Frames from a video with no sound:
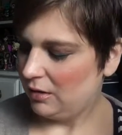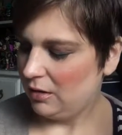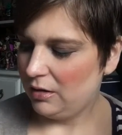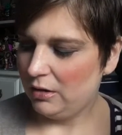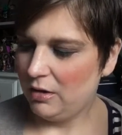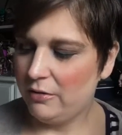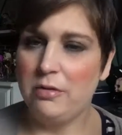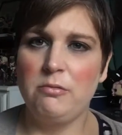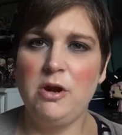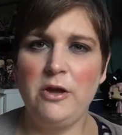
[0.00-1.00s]
I think they're on
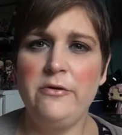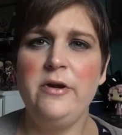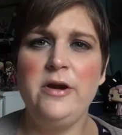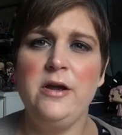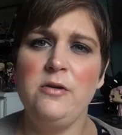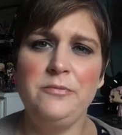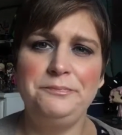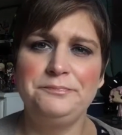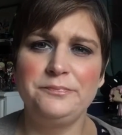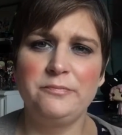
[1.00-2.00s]
300 now.
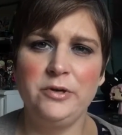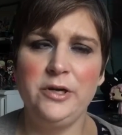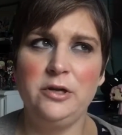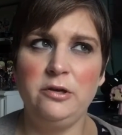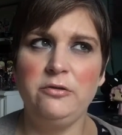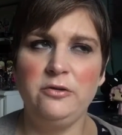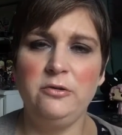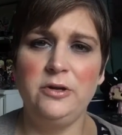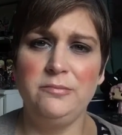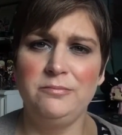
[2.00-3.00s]
Pretty close
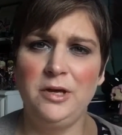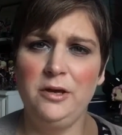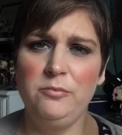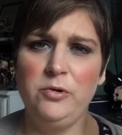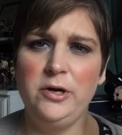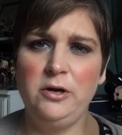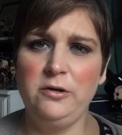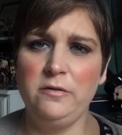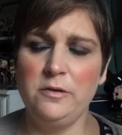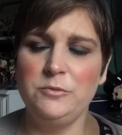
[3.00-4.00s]
to it. Getting pretty
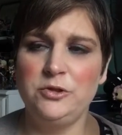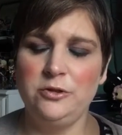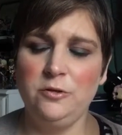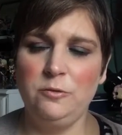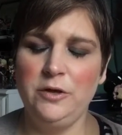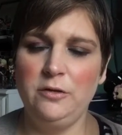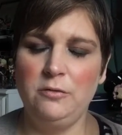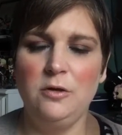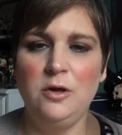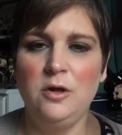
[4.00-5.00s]
close. I'm sure with